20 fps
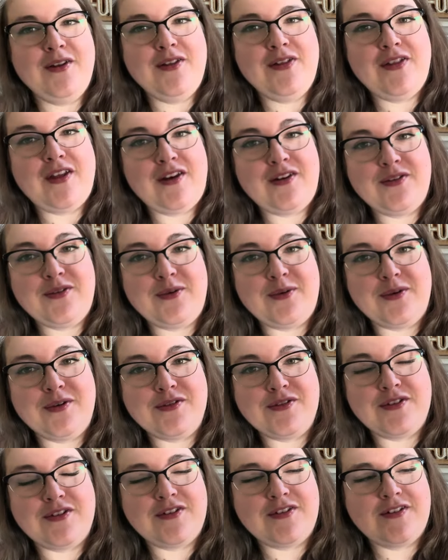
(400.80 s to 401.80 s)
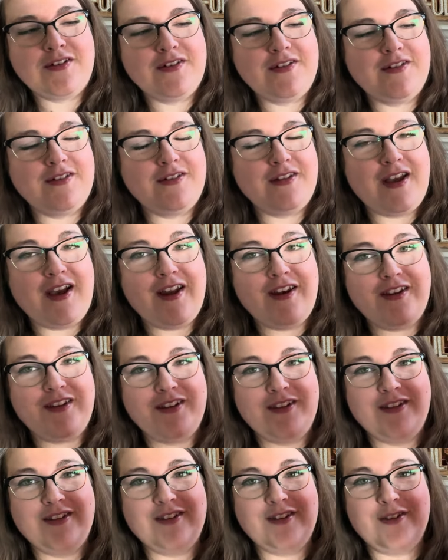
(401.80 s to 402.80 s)
That is gorgeous. That
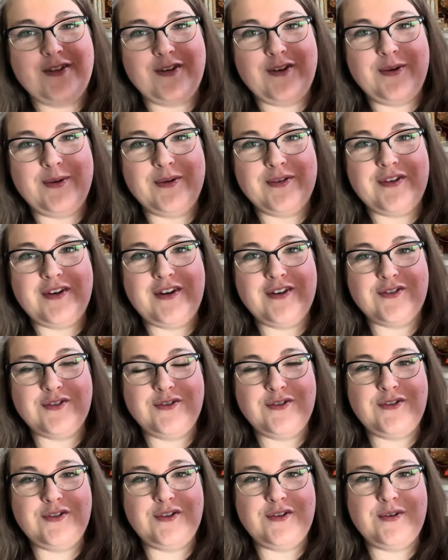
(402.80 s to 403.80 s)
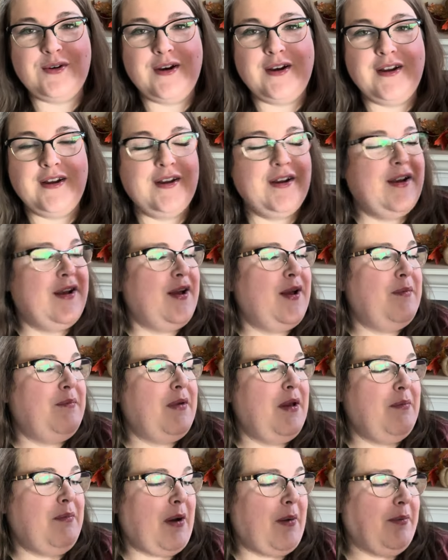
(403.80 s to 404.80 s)
is the newest addition to
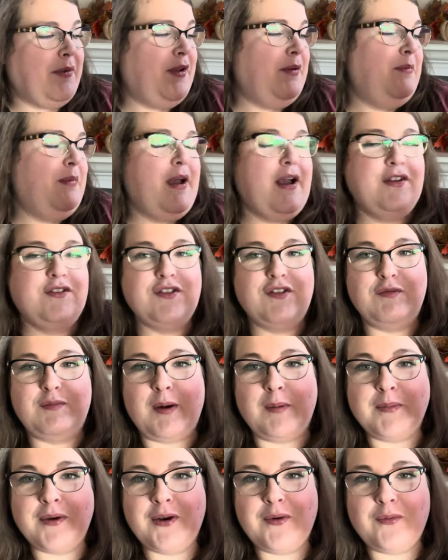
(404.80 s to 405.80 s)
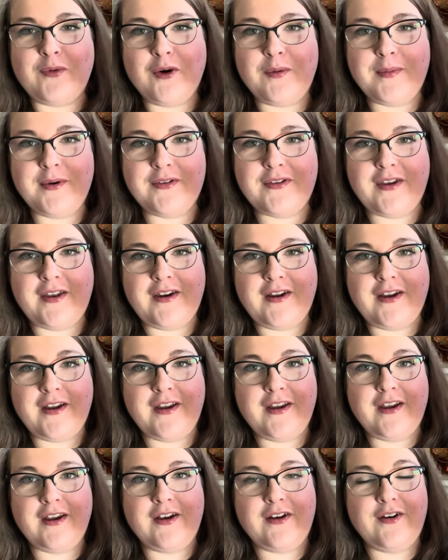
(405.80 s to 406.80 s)
my pumpkin patch of pumpkin warmers and
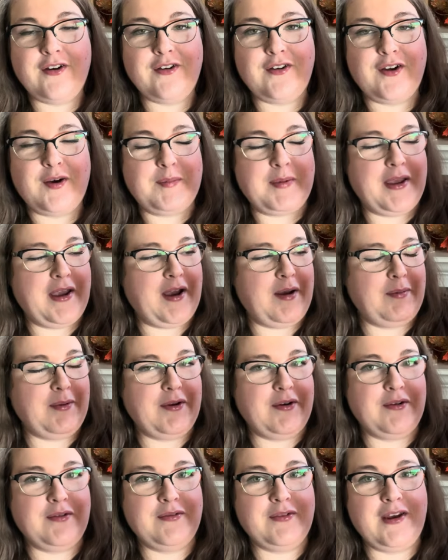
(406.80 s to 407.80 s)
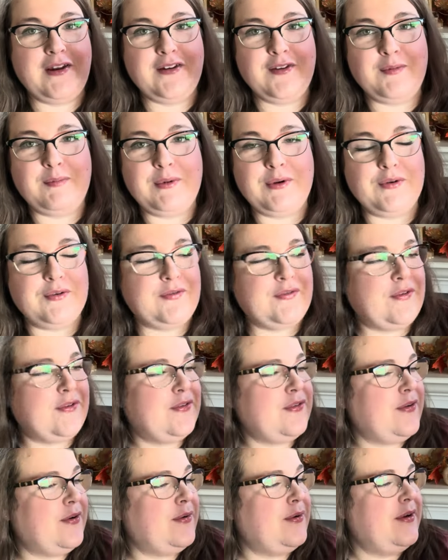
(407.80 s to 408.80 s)
I could not be happier. That is beautiful.
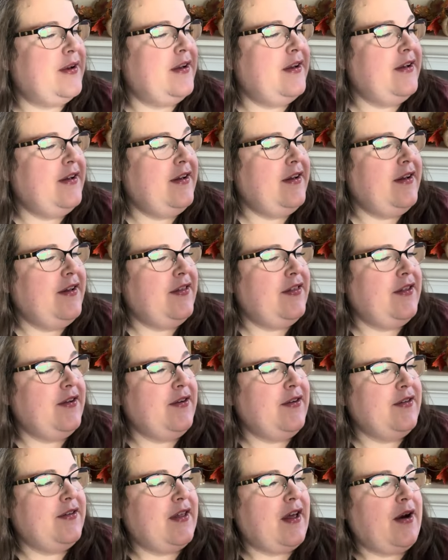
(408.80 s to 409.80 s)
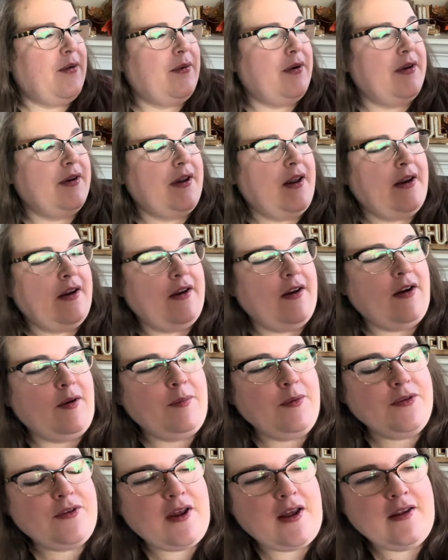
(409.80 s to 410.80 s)
So there's that one and it
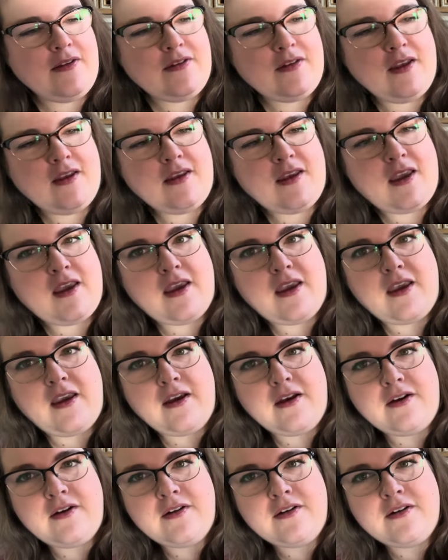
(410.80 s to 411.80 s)
almost has like a